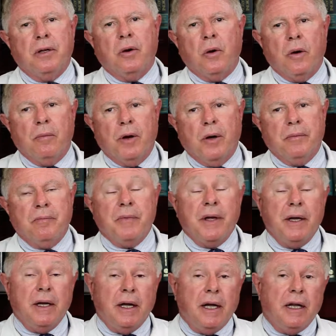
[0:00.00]
the hormone.
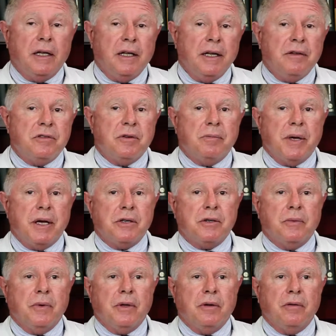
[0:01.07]
It leaves the
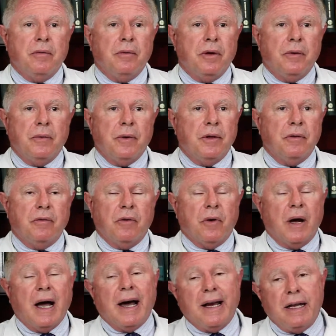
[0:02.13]
patient with a
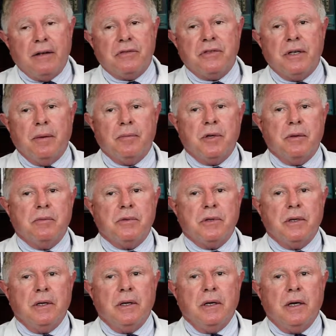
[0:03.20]
variety of
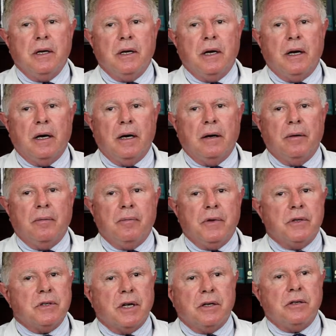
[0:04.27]
symptoms
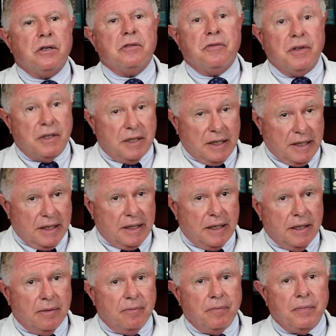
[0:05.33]
such as fatigue,
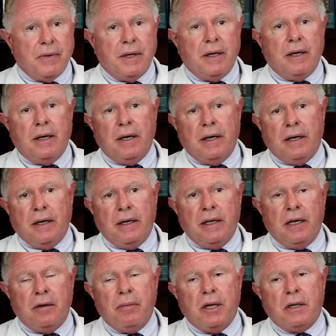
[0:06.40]

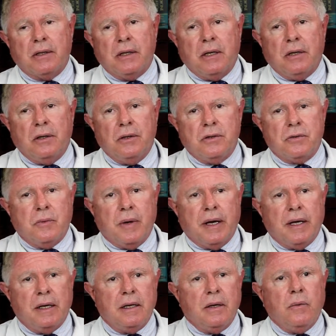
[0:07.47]
inability to lose
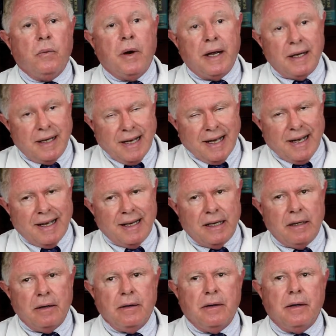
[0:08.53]
weight, weight
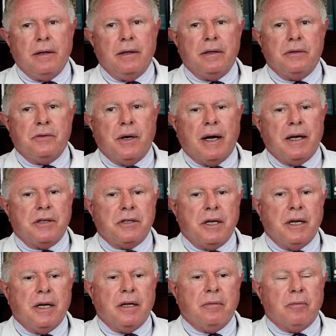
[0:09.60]
gain, dry
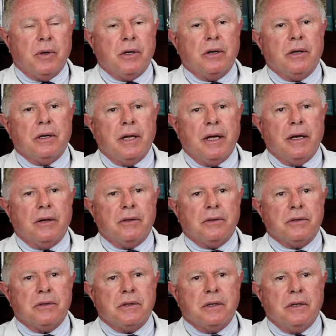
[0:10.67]
skin, brittle
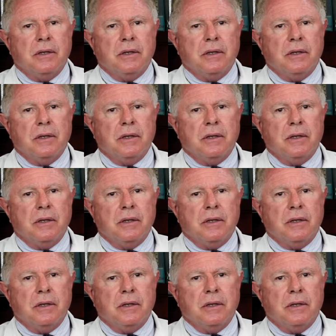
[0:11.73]
nails,